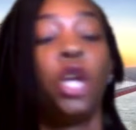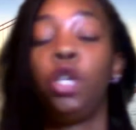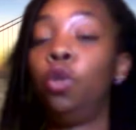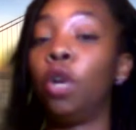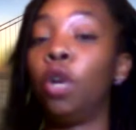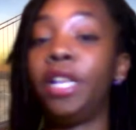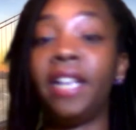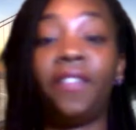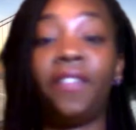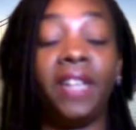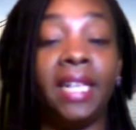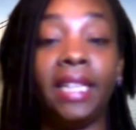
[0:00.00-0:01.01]
You are
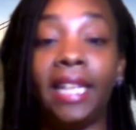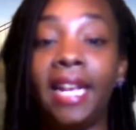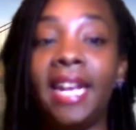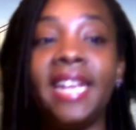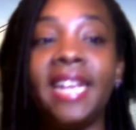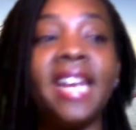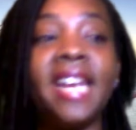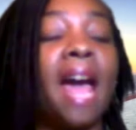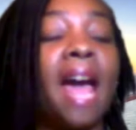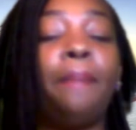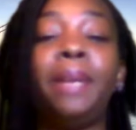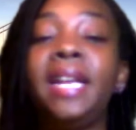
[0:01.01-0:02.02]
definitely
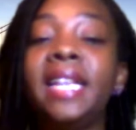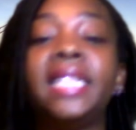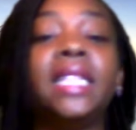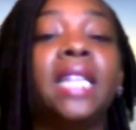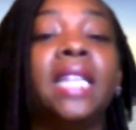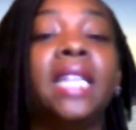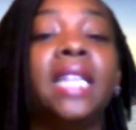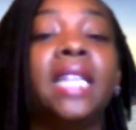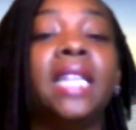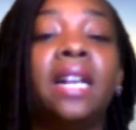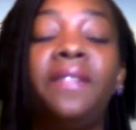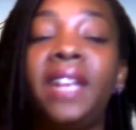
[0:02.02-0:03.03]
not being as
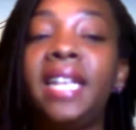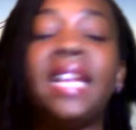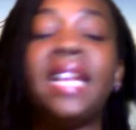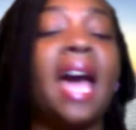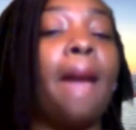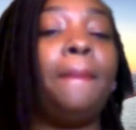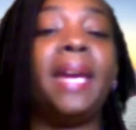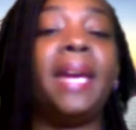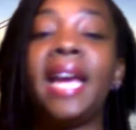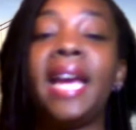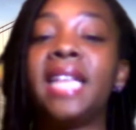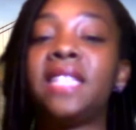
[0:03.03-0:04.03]
loving, not being
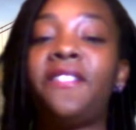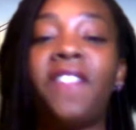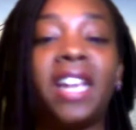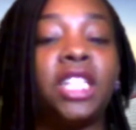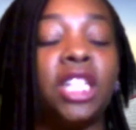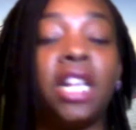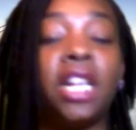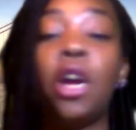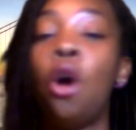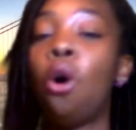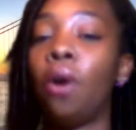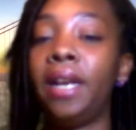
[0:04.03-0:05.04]
as affectionate
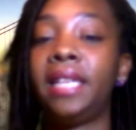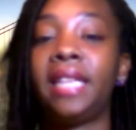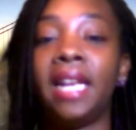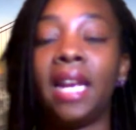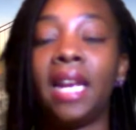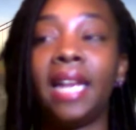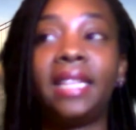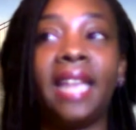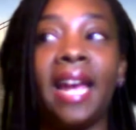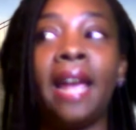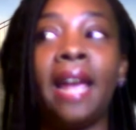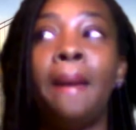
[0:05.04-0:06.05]
or anything like
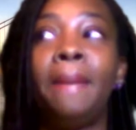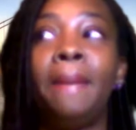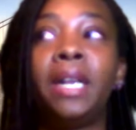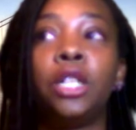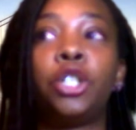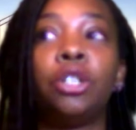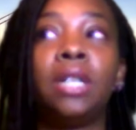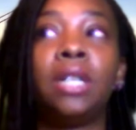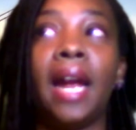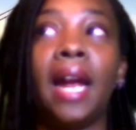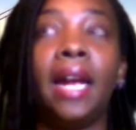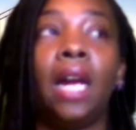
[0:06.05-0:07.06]
that, because you're
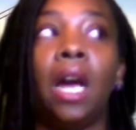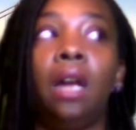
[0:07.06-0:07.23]
like,